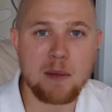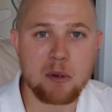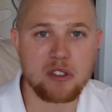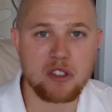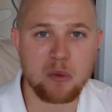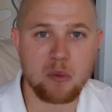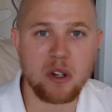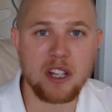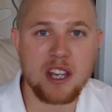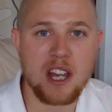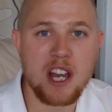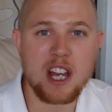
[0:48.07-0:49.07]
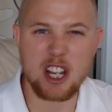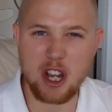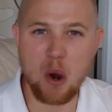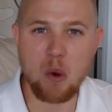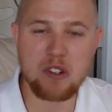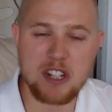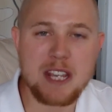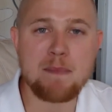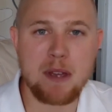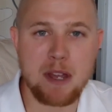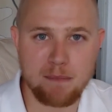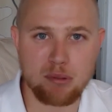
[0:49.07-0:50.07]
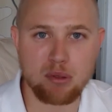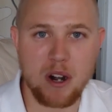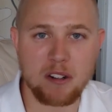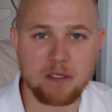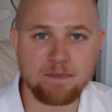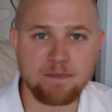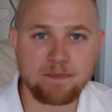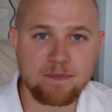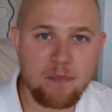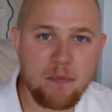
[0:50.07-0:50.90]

unable to really go deep in prayer.